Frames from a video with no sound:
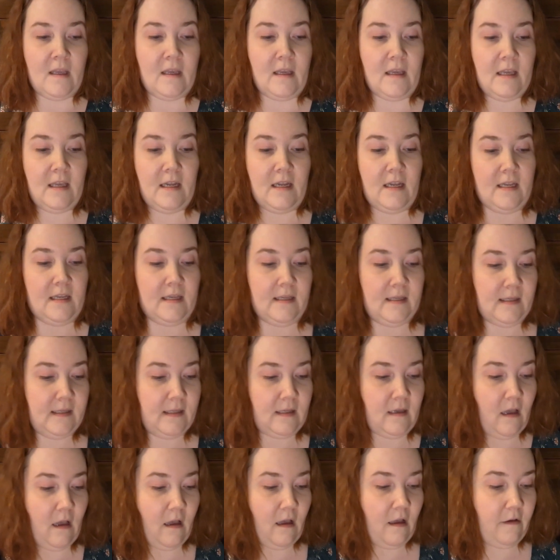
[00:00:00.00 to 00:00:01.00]
It is
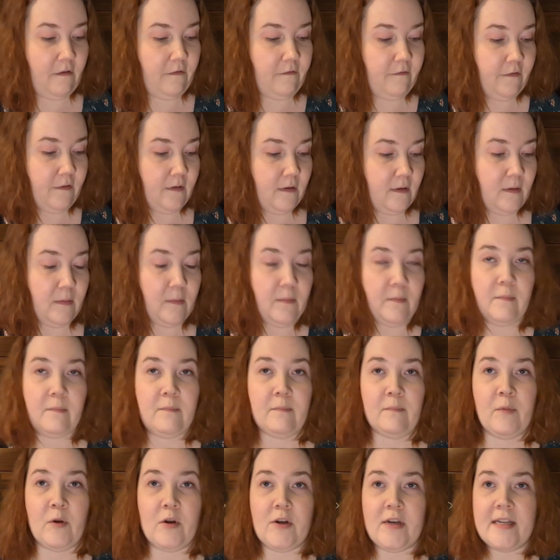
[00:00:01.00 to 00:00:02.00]
of
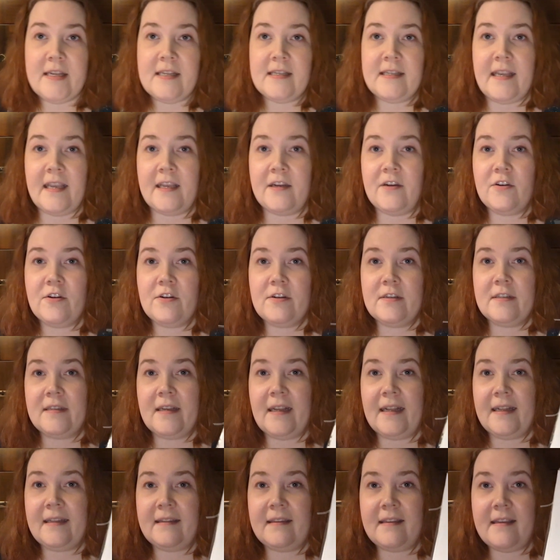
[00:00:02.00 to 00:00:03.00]
Bernie Sanders
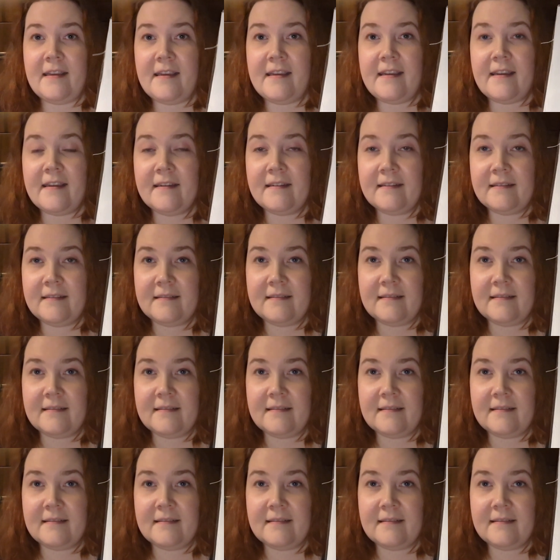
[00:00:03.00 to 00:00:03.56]
at the